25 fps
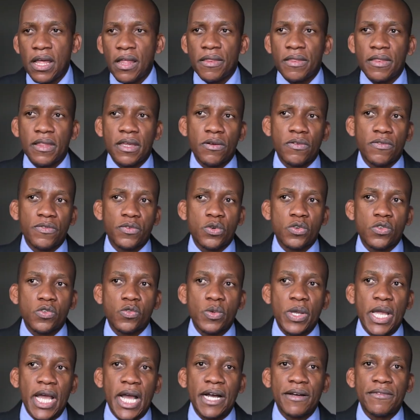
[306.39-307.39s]
Then, of course,
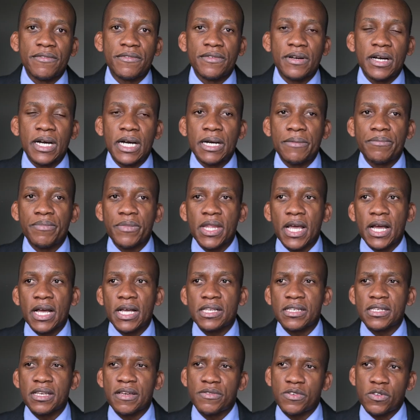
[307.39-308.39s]
we have
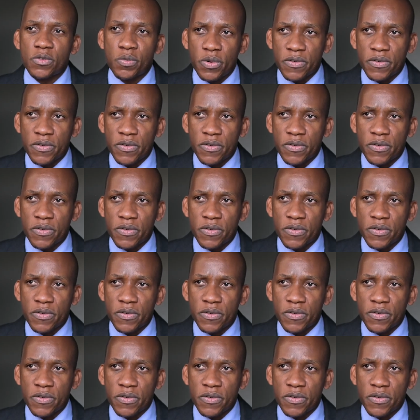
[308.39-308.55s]
service